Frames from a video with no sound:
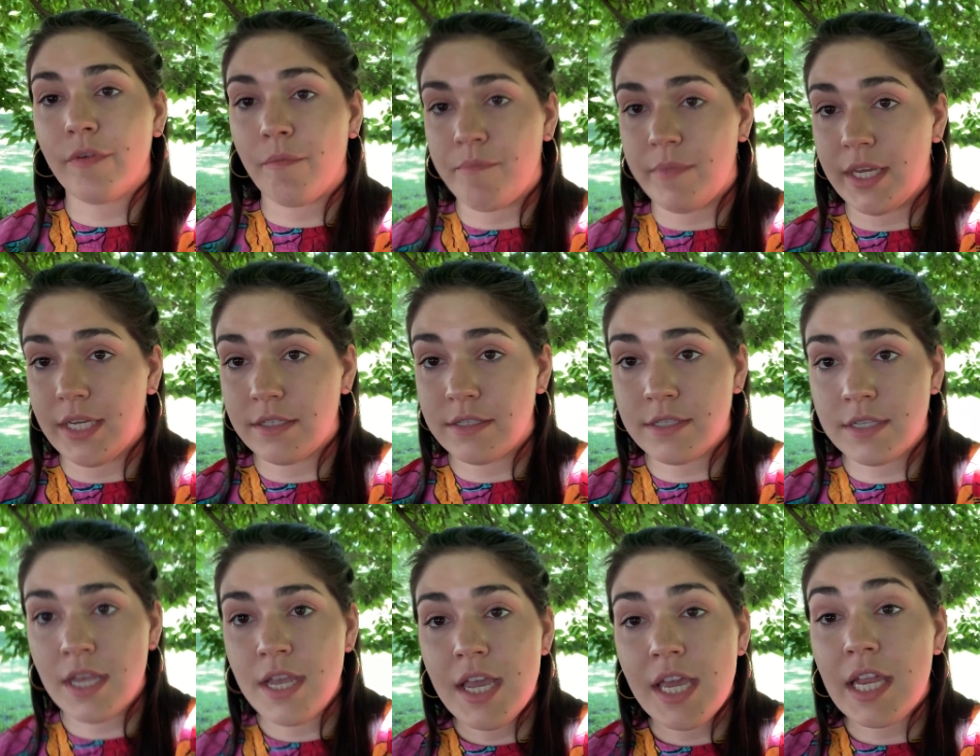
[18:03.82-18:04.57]
from
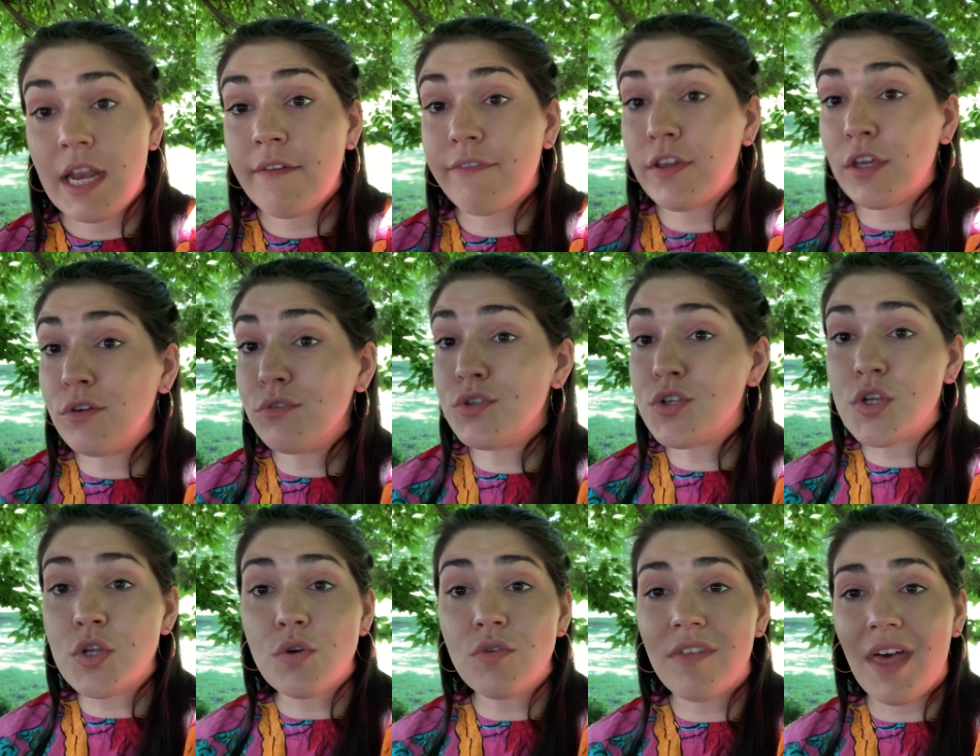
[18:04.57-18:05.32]
this? And if you
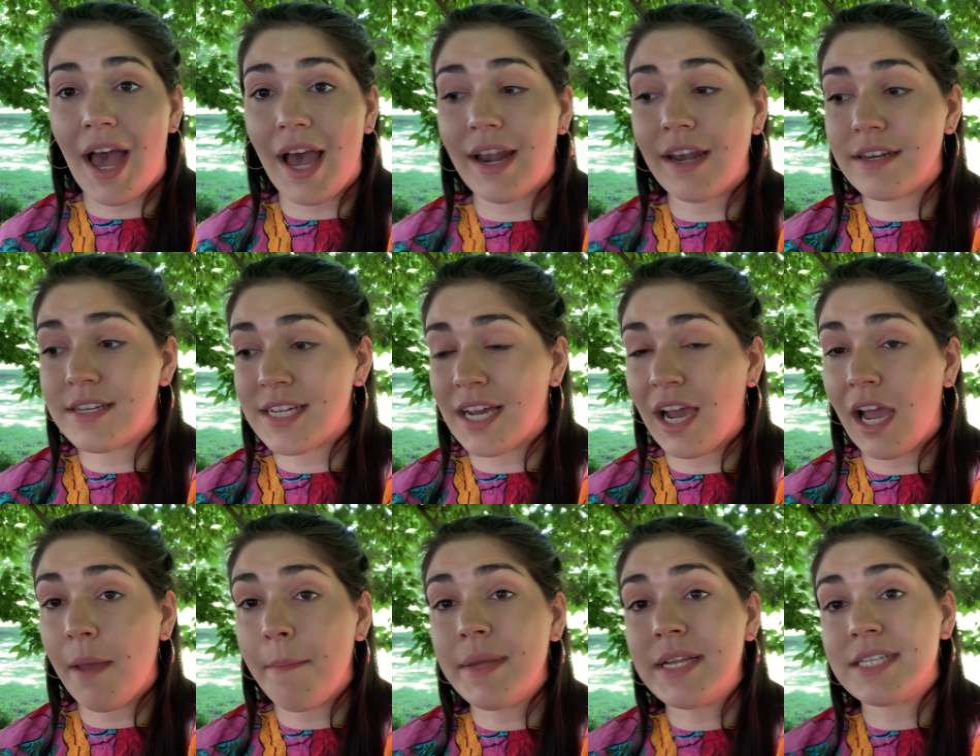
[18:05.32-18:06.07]
do that
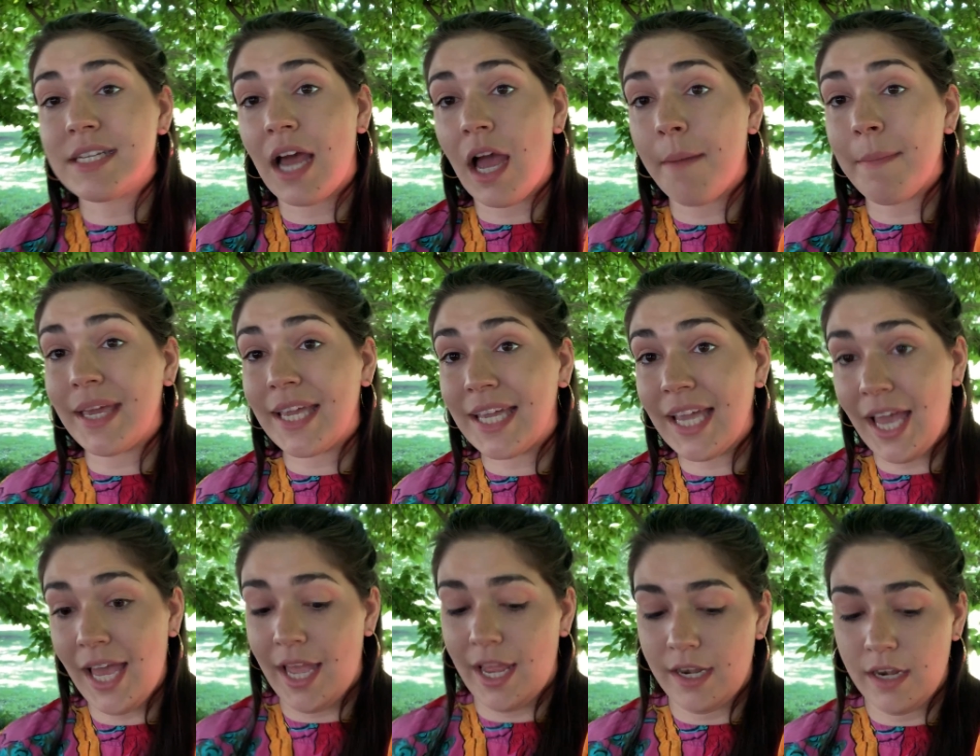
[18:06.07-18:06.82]
time and time
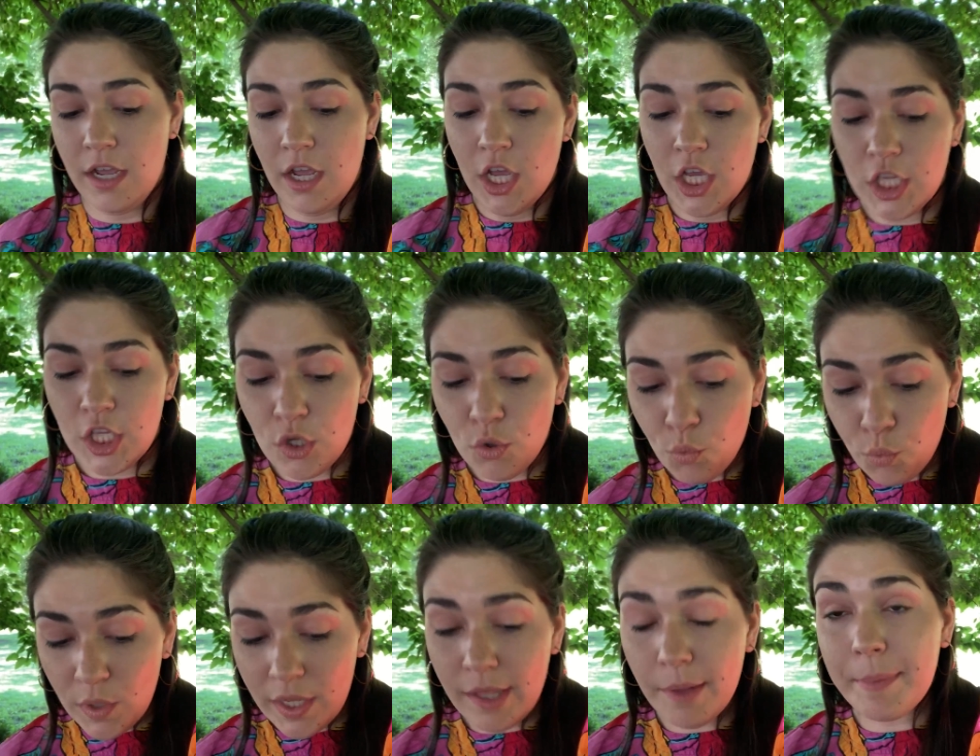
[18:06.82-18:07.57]
again, you
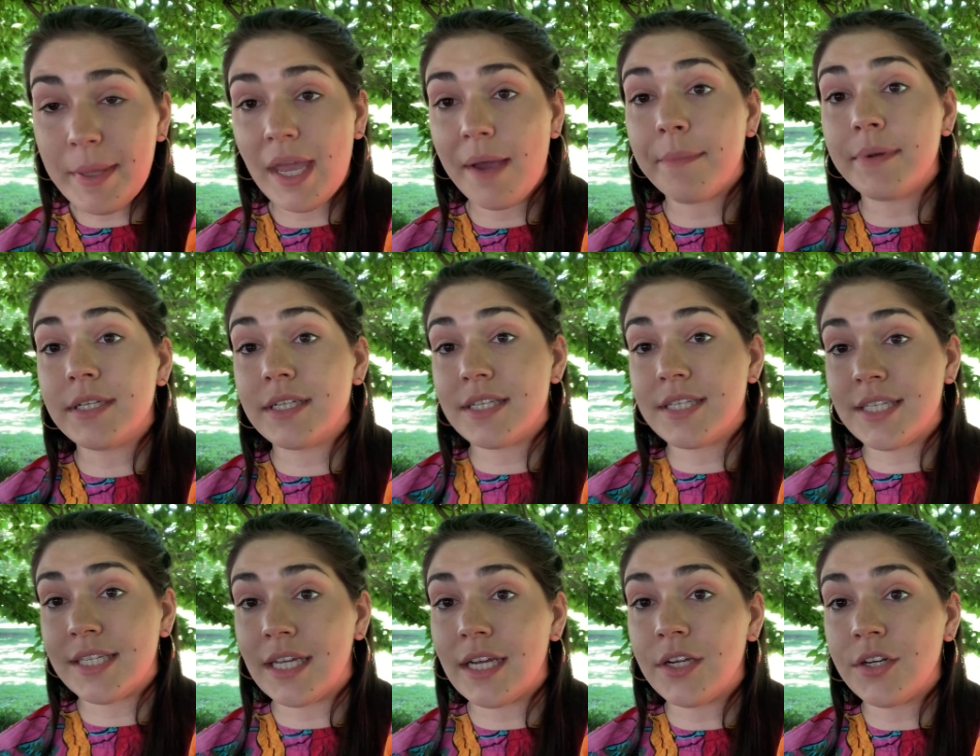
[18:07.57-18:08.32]
will be able to
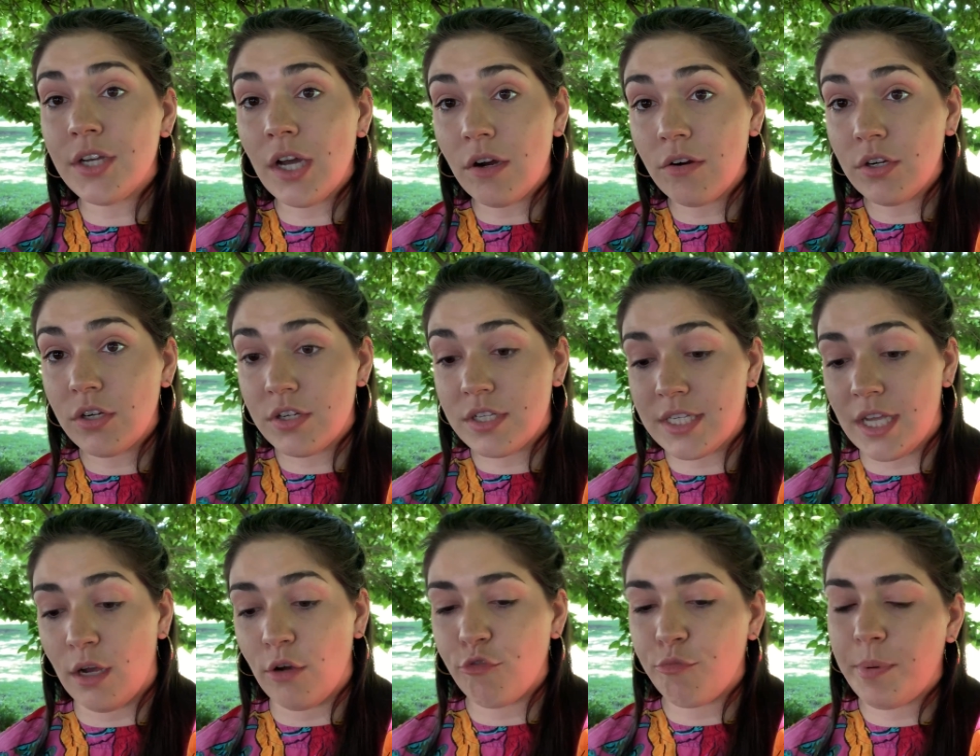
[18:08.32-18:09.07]
see and know
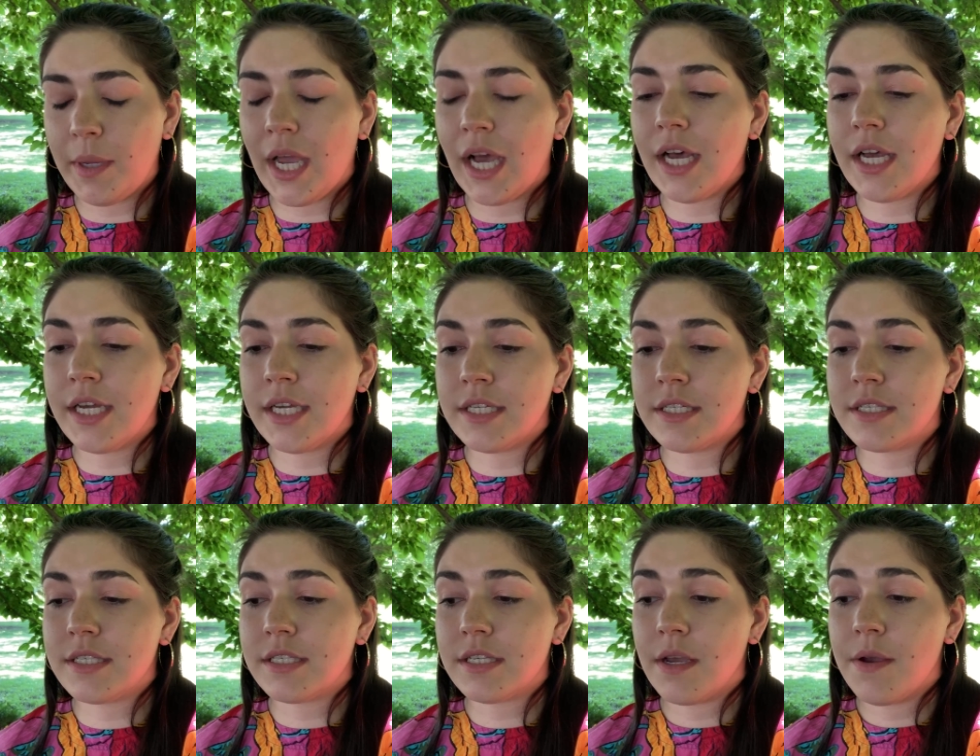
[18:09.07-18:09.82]
yourself
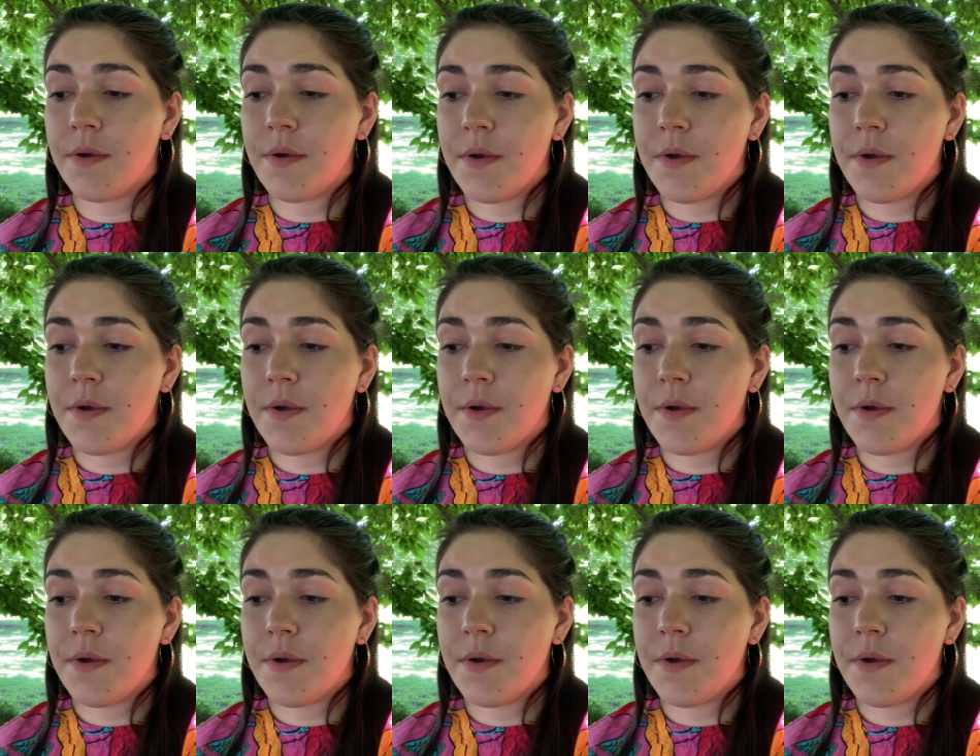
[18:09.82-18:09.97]
because